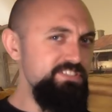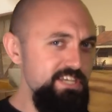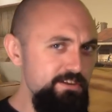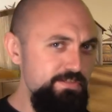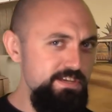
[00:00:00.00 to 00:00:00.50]

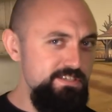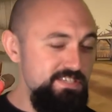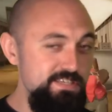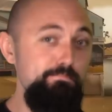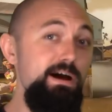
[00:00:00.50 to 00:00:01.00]
say
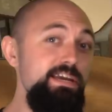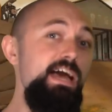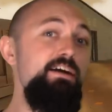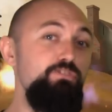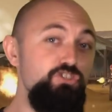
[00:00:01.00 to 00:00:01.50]
this, my
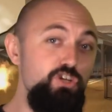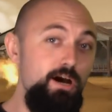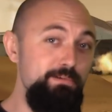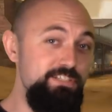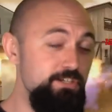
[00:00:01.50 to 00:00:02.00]
average
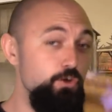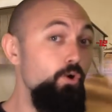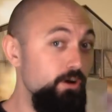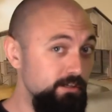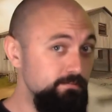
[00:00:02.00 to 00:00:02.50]

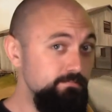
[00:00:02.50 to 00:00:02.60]
commentator.